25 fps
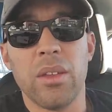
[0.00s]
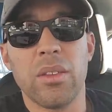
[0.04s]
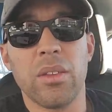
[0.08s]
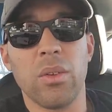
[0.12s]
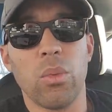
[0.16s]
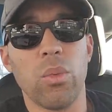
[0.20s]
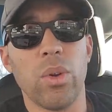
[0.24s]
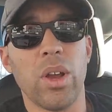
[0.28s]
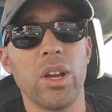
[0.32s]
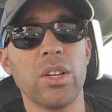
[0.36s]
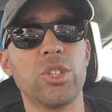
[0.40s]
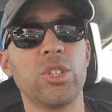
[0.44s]

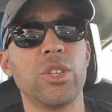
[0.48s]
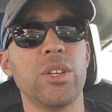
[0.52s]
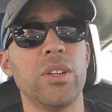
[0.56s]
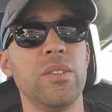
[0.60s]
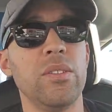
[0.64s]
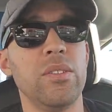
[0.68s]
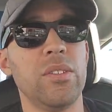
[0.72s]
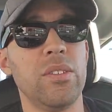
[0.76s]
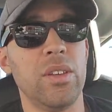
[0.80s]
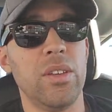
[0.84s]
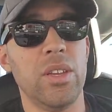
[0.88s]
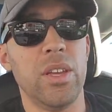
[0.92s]
the
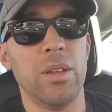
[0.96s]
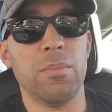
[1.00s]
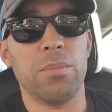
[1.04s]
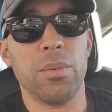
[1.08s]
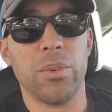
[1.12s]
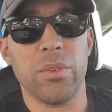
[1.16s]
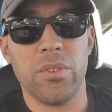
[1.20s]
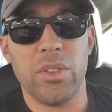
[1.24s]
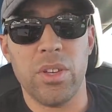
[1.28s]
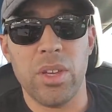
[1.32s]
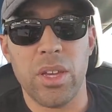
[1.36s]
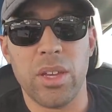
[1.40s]
Russians in
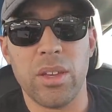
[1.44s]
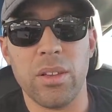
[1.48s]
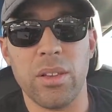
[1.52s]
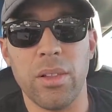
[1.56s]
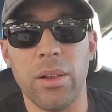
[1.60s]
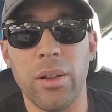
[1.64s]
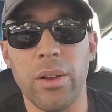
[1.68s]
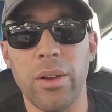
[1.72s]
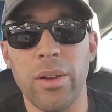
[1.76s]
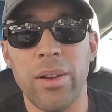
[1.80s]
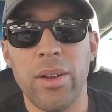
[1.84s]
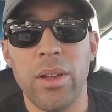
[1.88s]

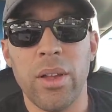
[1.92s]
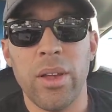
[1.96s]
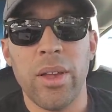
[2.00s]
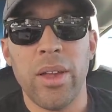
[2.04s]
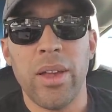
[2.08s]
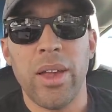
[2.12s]
particular